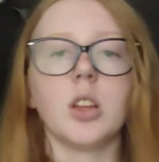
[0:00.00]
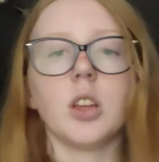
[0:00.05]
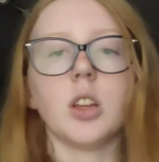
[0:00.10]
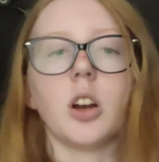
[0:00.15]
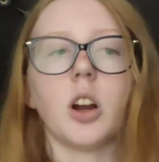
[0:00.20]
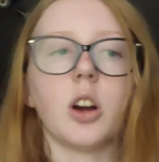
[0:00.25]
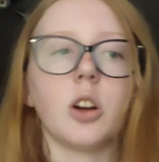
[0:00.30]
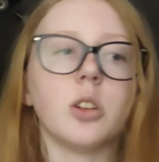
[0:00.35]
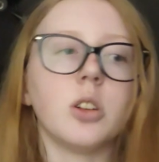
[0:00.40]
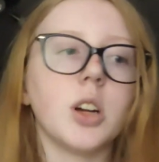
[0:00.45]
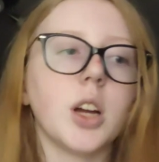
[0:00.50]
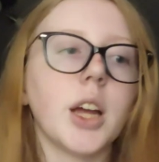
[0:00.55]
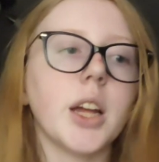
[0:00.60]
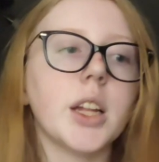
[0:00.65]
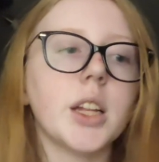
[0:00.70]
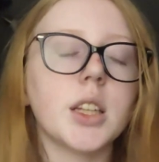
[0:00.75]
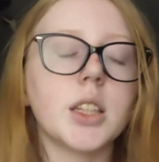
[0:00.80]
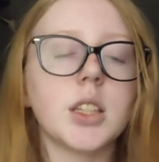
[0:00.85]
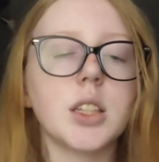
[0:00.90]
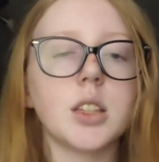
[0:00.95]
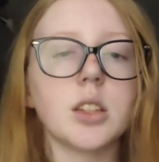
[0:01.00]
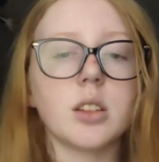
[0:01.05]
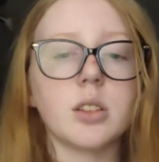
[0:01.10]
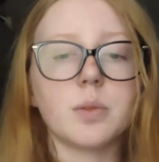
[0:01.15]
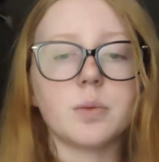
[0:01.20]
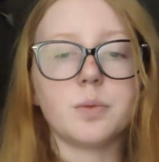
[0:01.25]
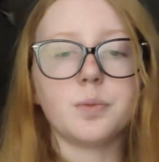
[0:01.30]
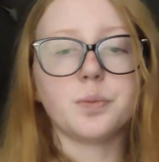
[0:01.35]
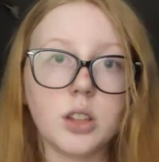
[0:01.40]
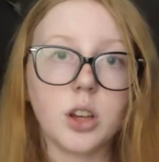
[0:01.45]
You know,
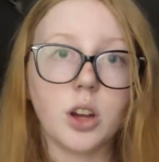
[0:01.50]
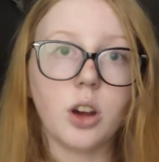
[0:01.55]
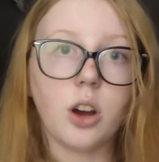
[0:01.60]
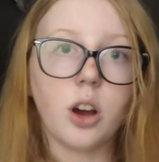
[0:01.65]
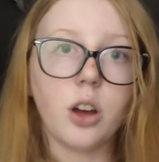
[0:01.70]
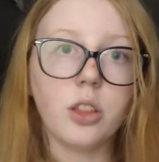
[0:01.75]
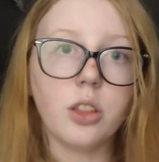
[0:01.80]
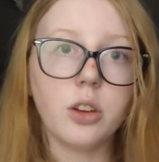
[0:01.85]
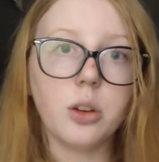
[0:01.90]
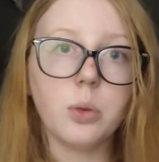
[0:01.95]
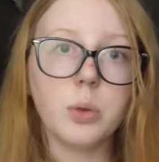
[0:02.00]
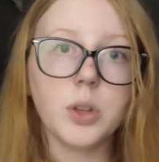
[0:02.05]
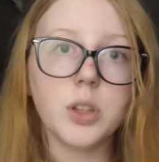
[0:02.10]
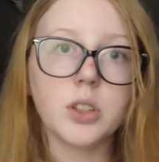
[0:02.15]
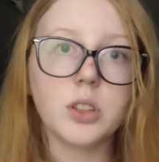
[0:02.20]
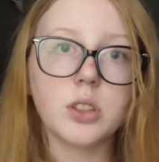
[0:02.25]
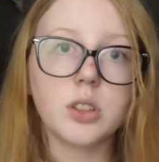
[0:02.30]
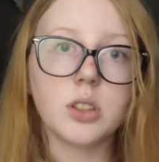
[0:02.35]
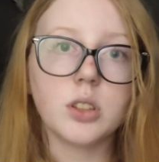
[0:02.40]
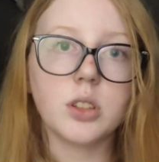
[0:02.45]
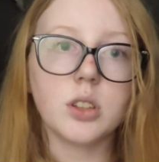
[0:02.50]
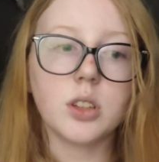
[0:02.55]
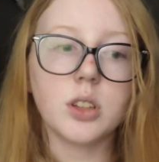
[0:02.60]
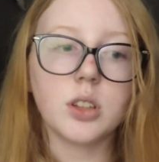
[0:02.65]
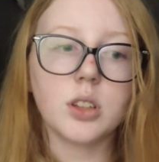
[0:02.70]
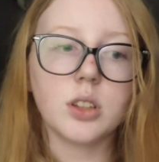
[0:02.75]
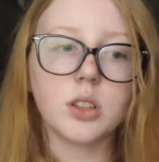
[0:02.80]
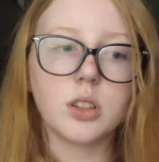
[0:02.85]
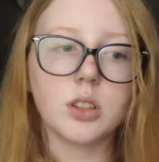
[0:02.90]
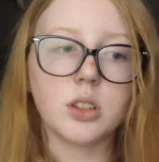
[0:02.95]
the author was
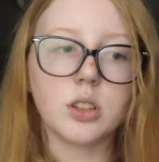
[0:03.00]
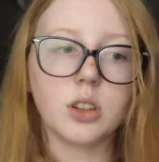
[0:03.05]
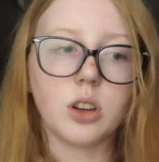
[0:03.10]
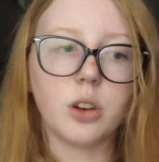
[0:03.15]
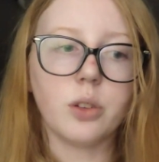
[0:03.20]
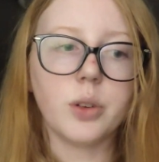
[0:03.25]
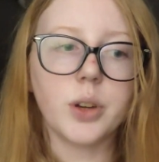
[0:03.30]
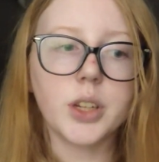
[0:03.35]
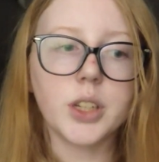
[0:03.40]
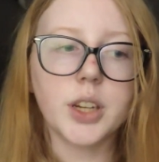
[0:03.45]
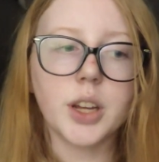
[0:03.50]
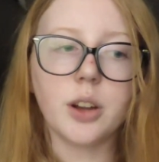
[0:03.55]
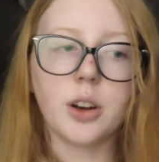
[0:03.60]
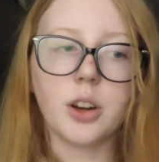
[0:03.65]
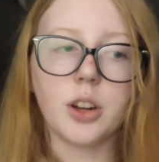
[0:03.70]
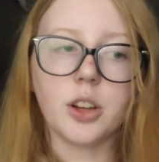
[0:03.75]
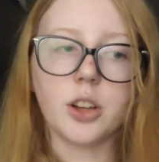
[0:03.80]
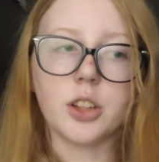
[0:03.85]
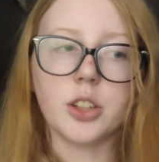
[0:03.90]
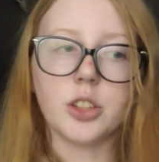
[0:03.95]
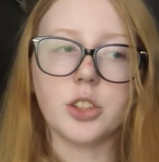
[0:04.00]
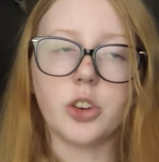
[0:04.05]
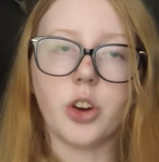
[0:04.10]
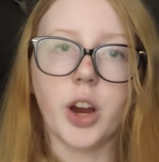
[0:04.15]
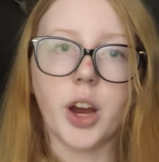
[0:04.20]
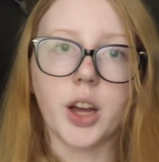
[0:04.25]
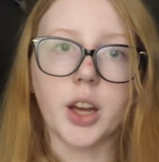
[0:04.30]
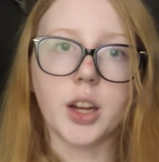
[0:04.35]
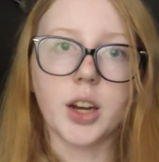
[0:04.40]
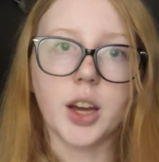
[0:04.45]
going down a good
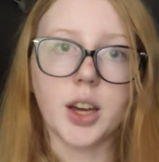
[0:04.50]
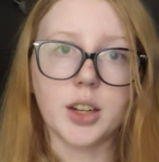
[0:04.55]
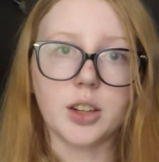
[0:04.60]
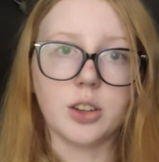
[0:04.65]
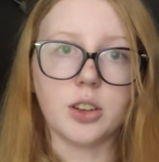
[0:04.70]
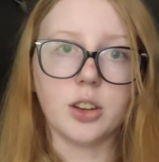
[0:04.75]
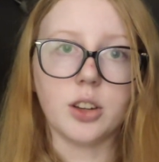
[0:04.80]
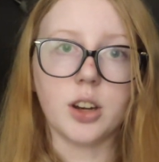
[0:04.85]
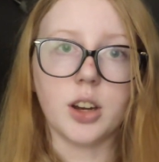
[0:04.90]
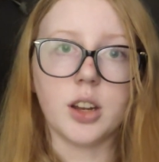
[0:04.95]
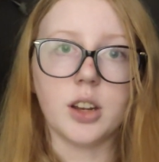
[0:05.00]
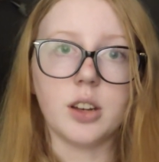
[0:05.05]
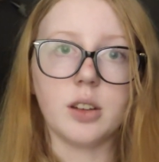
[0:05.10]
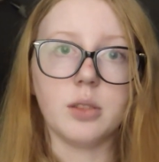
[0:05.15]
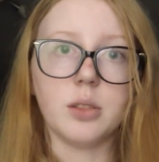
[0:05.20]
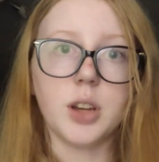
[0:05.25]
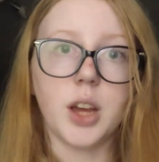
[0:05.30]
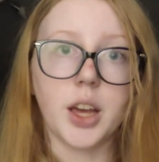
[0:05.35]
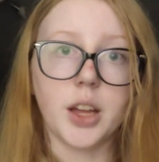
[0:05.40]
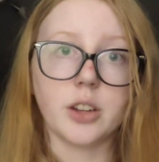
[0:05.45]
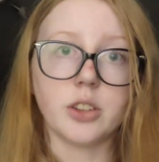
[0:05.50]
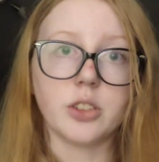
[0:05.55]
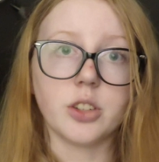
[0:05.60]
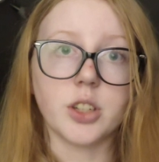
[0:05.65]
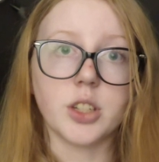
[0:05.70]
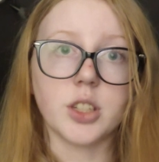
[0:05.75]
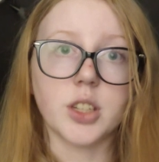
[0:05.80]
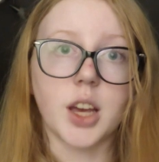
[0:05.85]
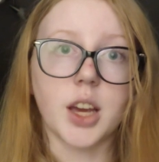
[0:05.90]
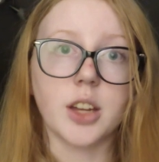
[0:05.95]
track and had good
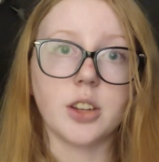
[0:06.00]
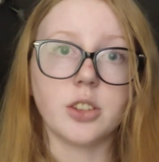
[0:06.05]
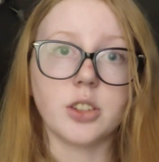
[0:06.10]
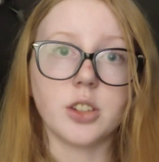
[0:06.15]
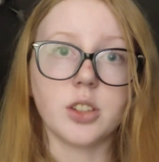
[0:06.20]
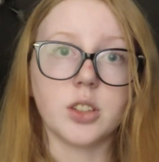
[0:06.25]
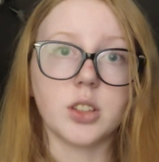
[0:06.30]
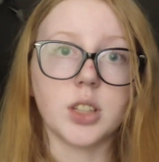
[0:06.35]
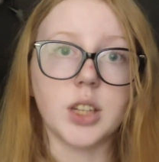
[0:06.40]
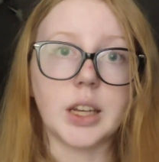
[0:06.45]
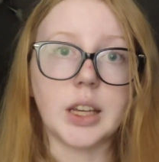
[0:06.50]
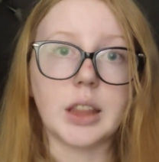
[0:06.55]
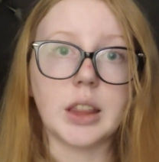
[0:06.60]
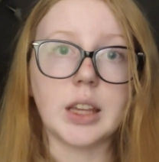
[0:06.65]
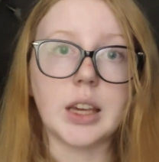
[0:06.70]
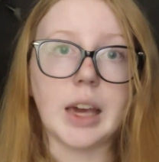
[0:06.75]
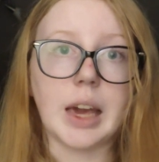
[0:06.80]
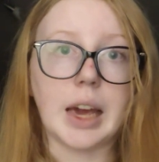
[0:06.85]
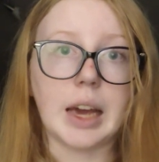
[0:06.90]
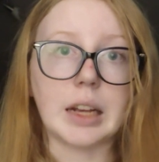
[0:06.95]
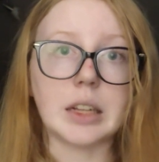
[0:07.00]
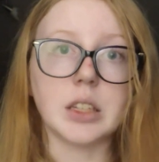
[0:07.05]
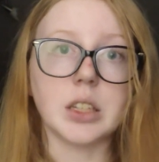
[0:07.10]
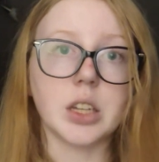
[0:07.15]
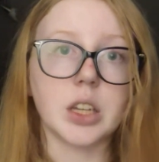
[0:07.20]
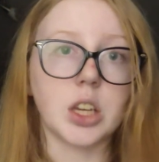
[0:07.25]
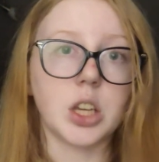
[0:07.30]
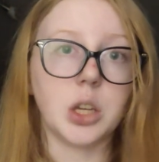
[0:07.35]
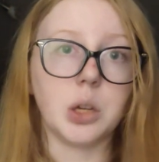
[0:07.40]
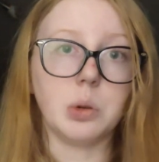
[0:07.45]
intentions. I just think the
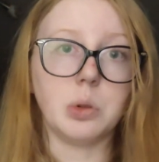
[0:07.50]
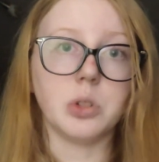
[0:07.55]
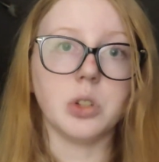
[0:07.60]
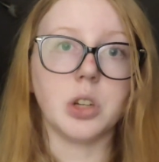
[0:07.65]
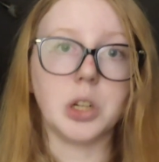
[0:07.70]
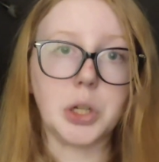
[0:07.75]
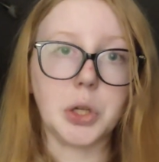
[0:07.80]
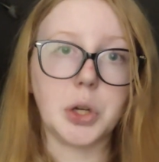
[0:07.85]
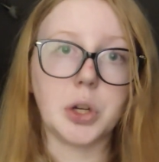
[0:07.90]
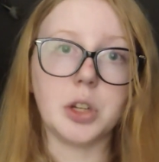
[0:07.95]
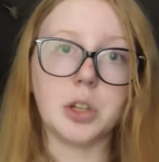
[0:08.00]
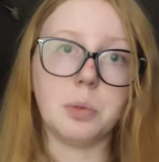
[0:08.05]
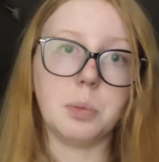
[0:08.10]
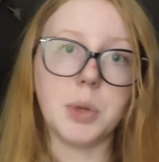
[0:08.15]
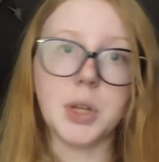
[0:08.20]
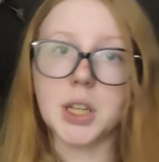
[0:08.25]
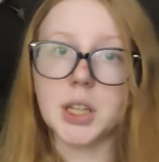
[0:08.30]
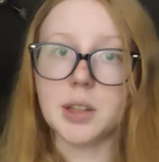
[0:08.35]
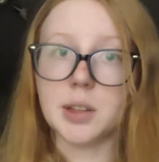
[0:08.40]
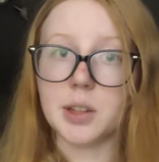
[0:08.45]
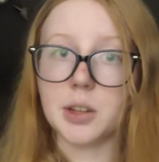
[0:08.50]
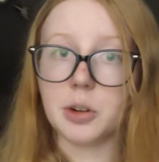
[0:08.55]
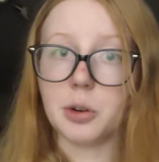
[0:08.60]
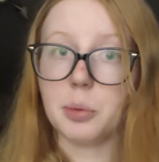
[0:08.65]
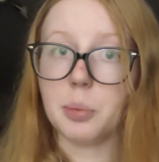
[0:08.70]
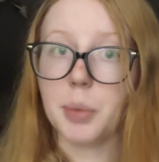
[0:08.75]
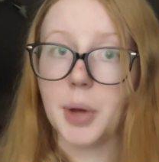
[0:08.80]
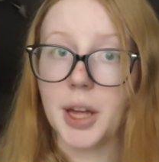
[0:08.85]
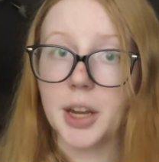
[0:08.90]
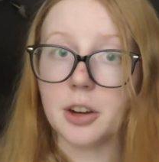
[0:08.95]
execution could be a
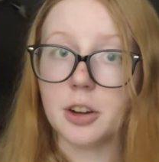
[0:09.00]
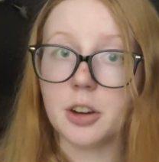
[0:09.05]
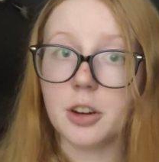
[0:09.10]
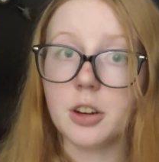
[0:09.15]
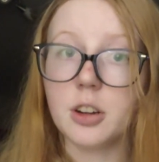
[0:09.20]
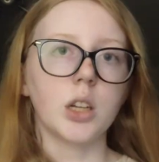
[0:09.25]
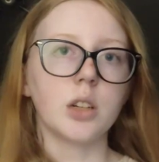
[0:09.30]
little better.